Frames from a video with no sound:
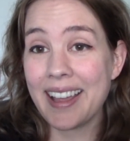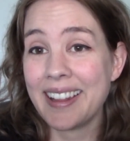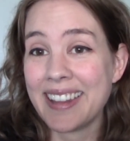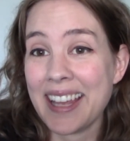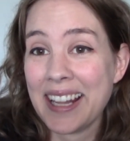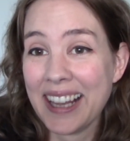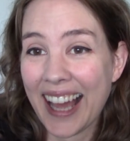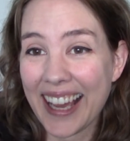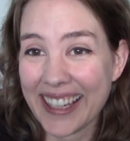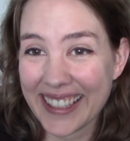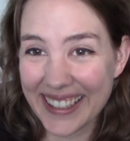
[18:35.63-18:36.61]
and then
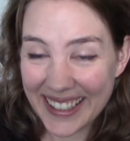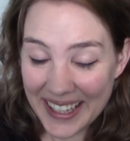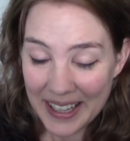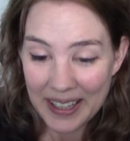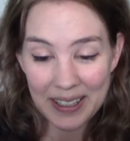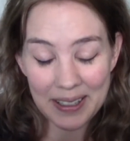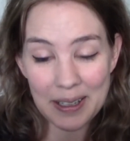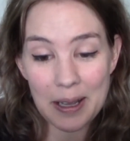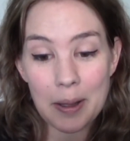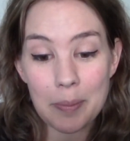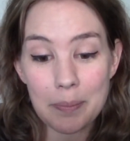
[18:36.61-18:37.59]

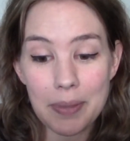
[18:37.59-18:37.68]
like,